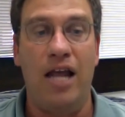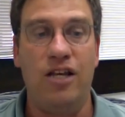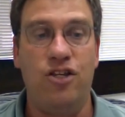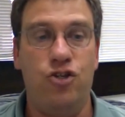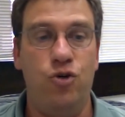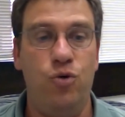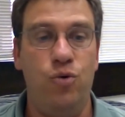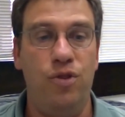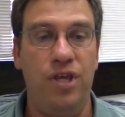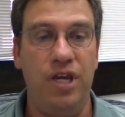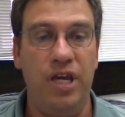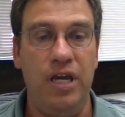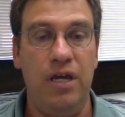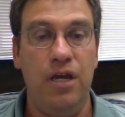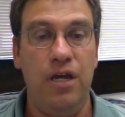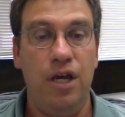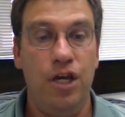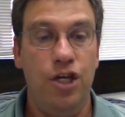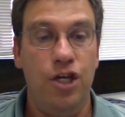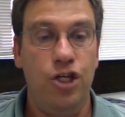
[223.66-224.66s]
to
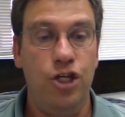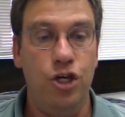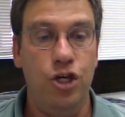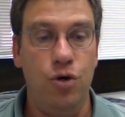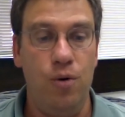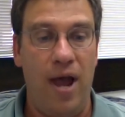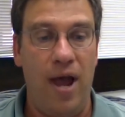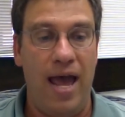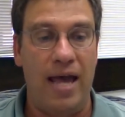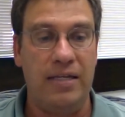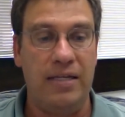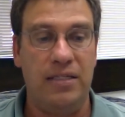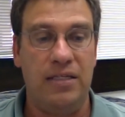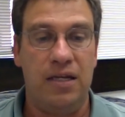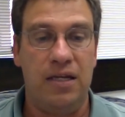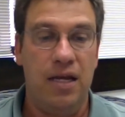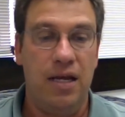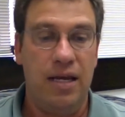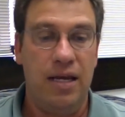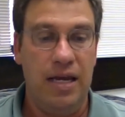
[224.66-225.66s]
the
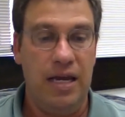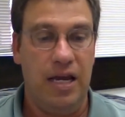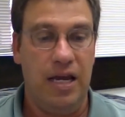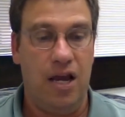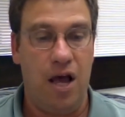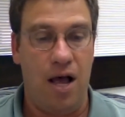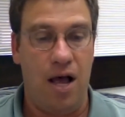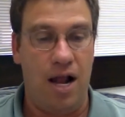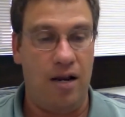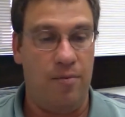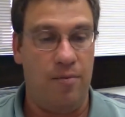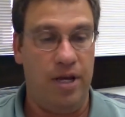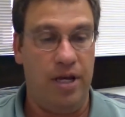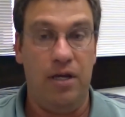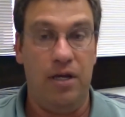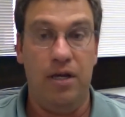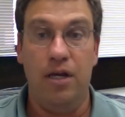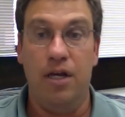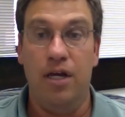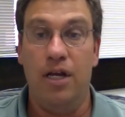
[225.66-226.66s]
US economy.
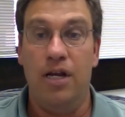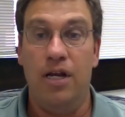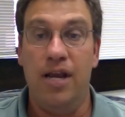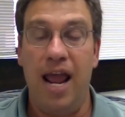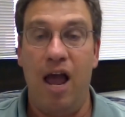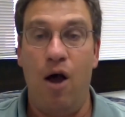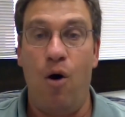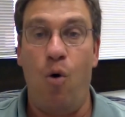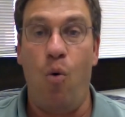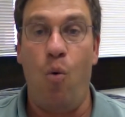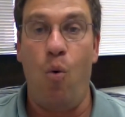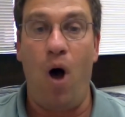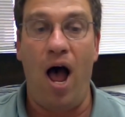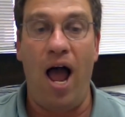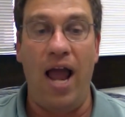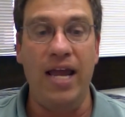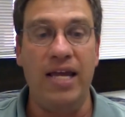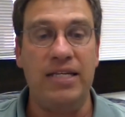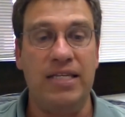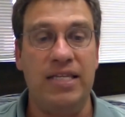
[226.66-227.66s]
Now,
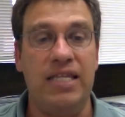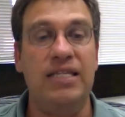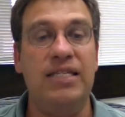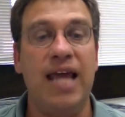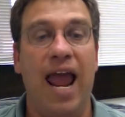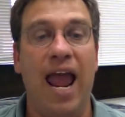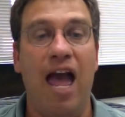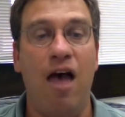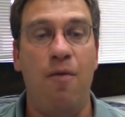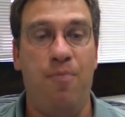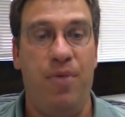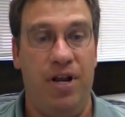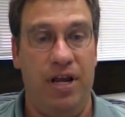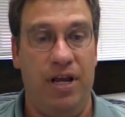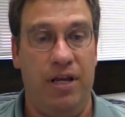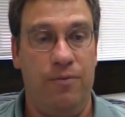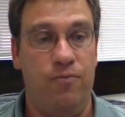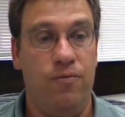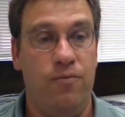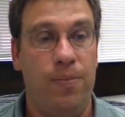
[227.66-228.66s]
why is this
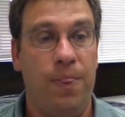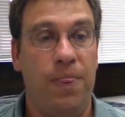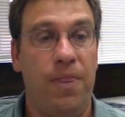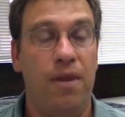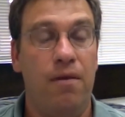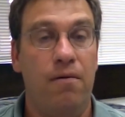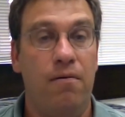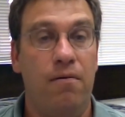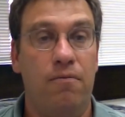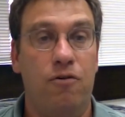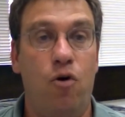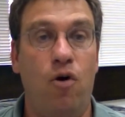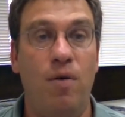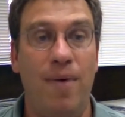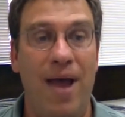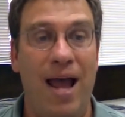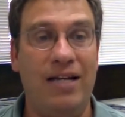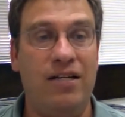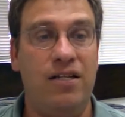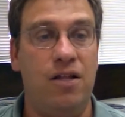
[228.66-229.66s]
happening? Going
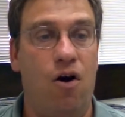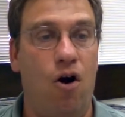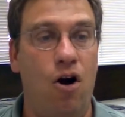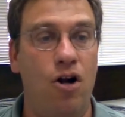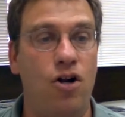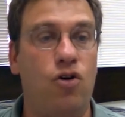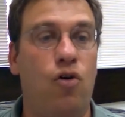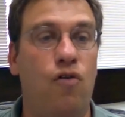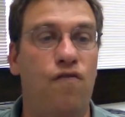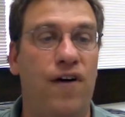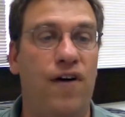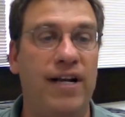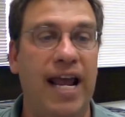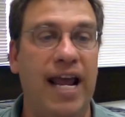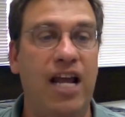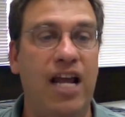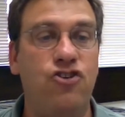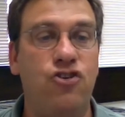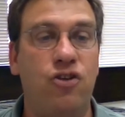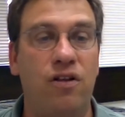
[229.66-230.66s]
back to the article,
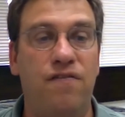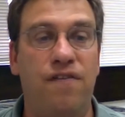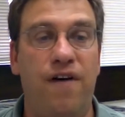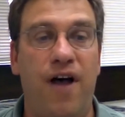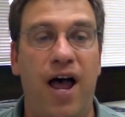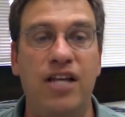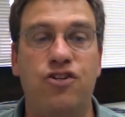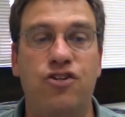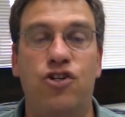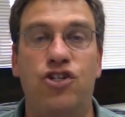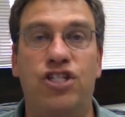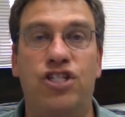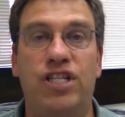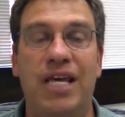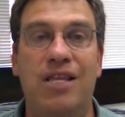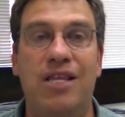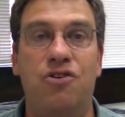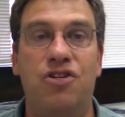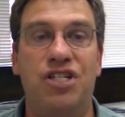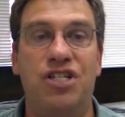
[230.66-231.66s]
financial advisors
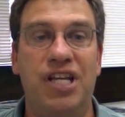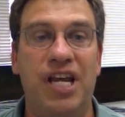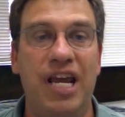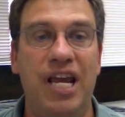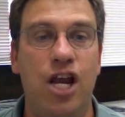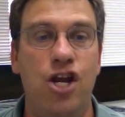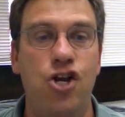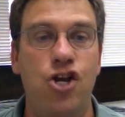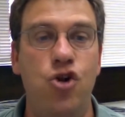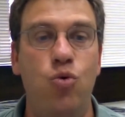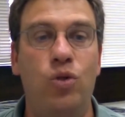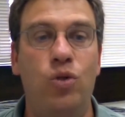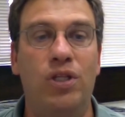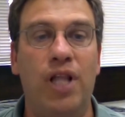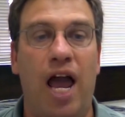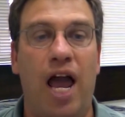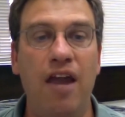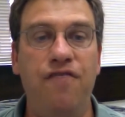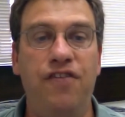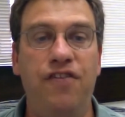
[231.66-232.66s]
say they're seeing a new
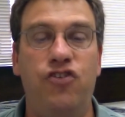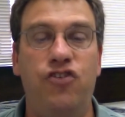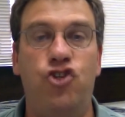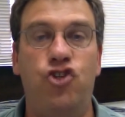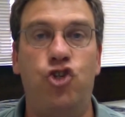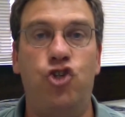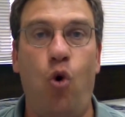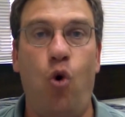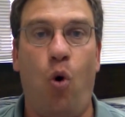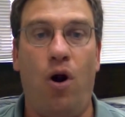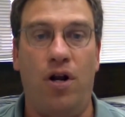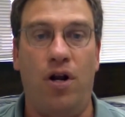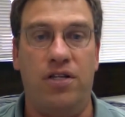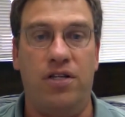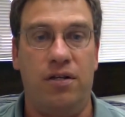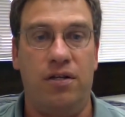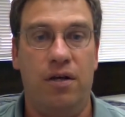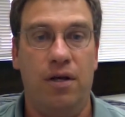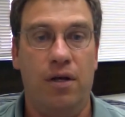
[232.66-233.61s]
life is short